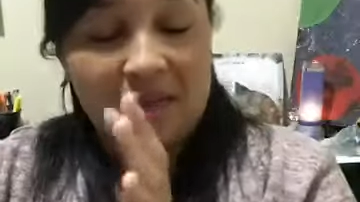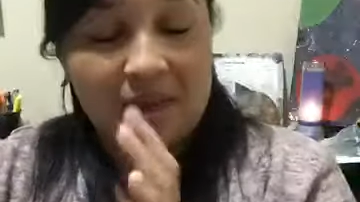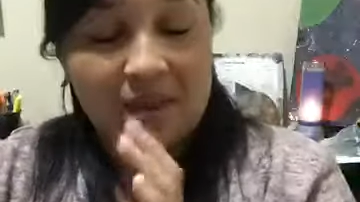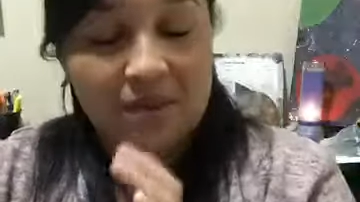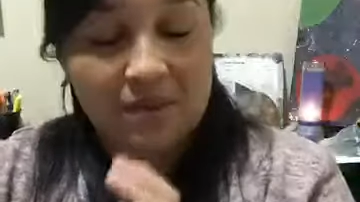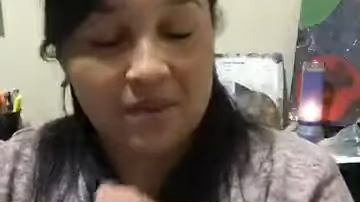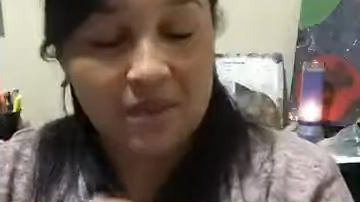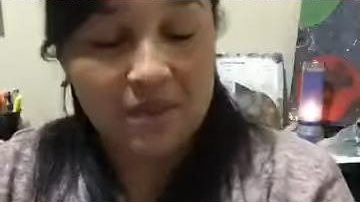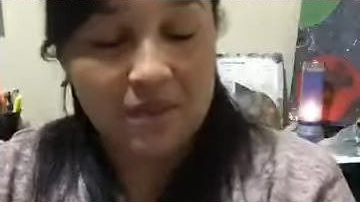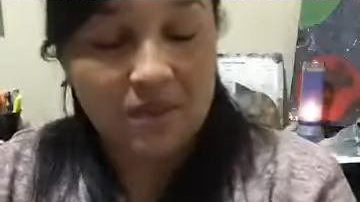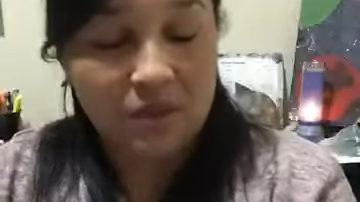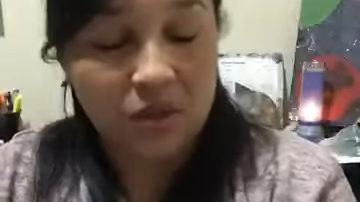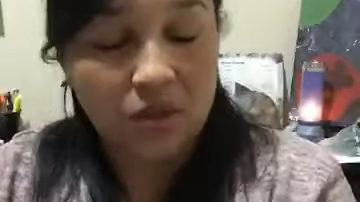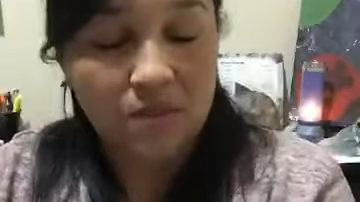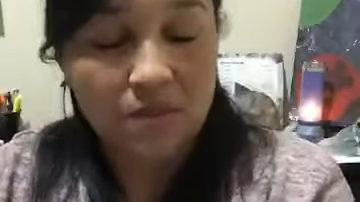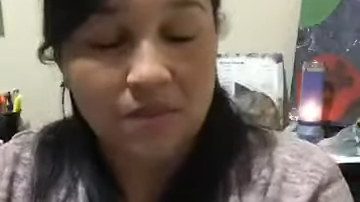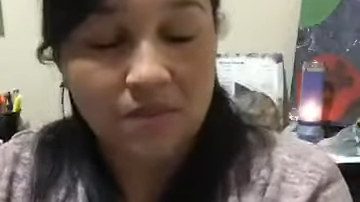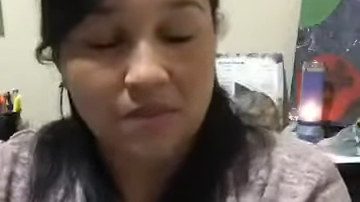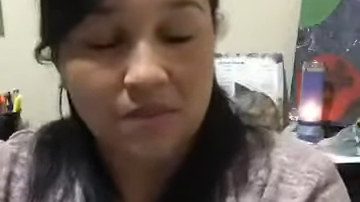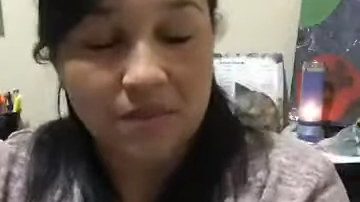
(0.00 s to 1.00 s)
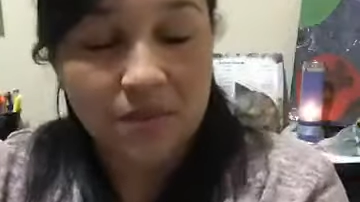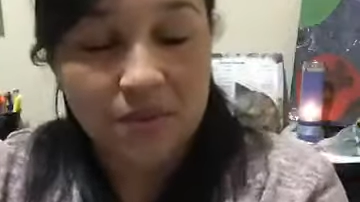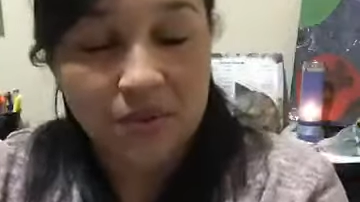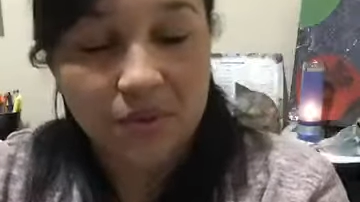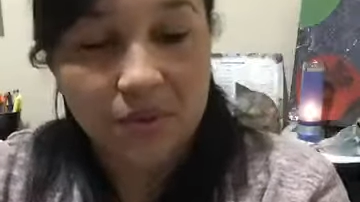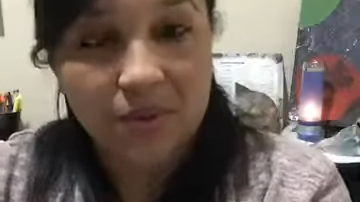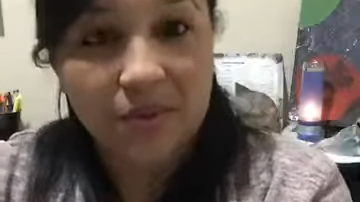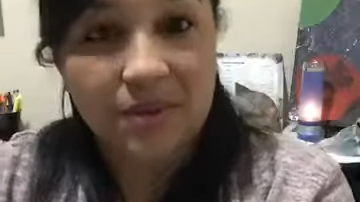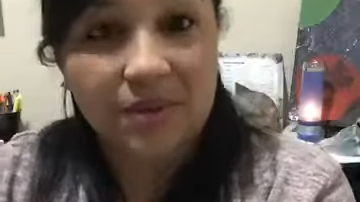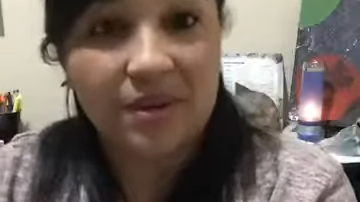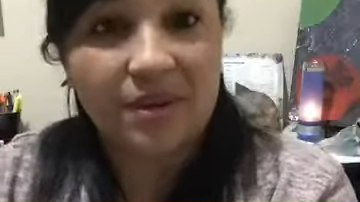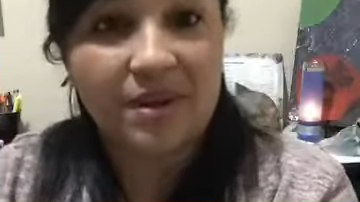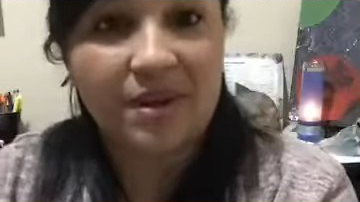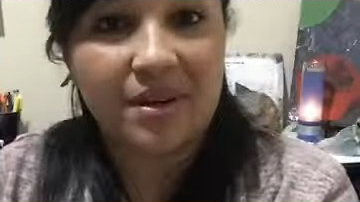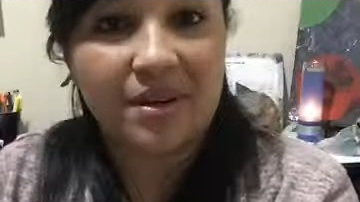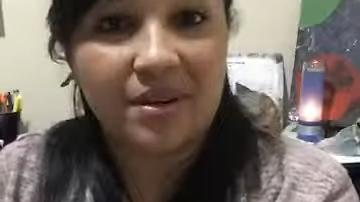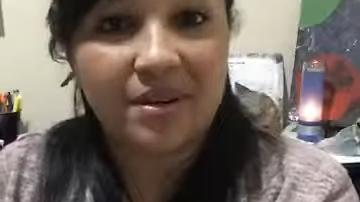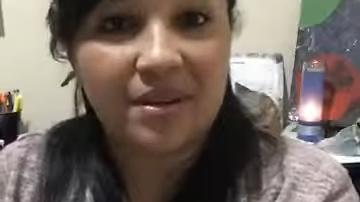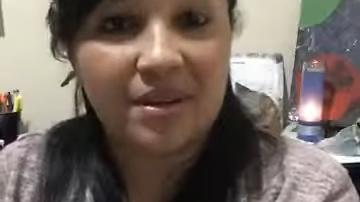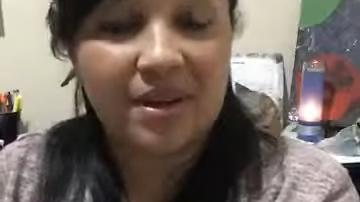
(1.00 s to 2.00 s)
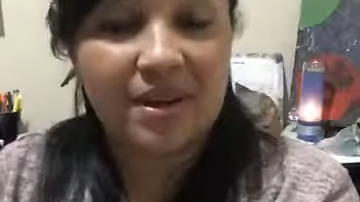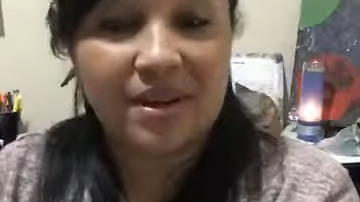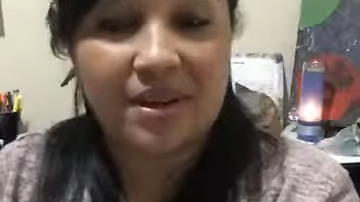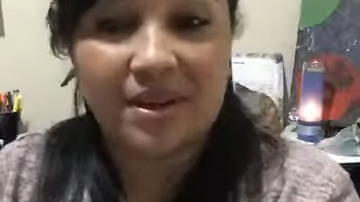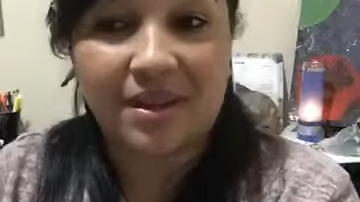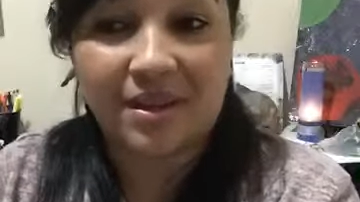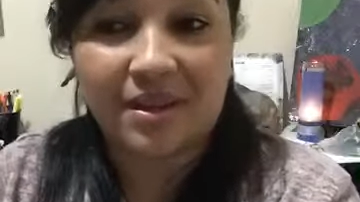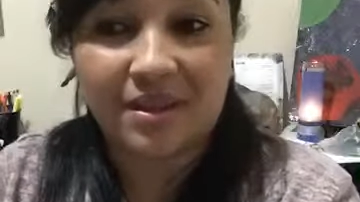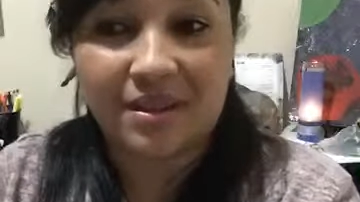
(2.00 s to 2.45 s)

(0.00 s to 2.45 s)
with some other, uh,